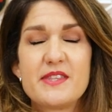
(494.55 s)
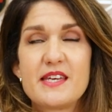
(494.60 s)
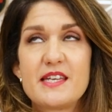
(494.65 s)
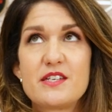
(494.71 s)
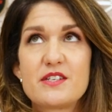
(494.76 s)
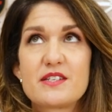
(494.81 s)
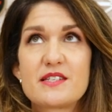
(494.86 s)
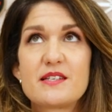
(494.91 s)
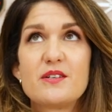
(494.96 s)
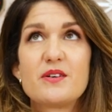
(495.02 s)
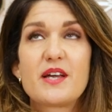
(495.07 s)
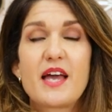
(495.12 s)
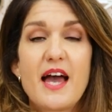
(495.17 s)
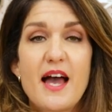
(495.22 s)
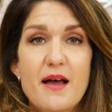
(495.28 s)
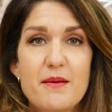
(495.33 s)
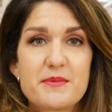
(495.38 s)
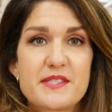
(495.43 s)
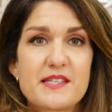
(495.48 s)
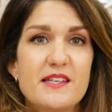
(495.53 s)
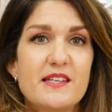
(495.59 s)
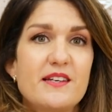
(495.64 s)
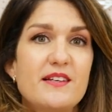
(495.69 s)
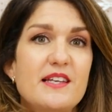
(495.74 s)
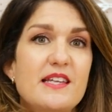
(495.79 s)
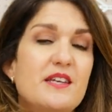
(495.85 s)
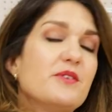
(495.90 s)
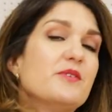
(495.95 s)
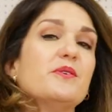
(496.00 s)
They just look
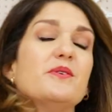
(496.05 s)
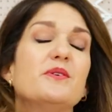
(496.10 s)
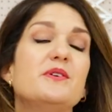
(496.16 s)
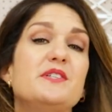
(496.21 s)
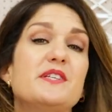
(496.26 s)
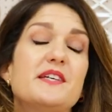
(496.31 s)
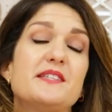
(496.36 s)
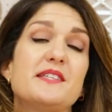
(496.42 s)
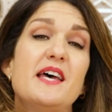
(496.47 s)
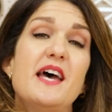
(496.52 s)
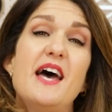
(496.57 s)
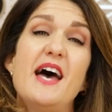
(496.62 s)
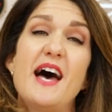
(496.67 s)
absolutely gorgeous,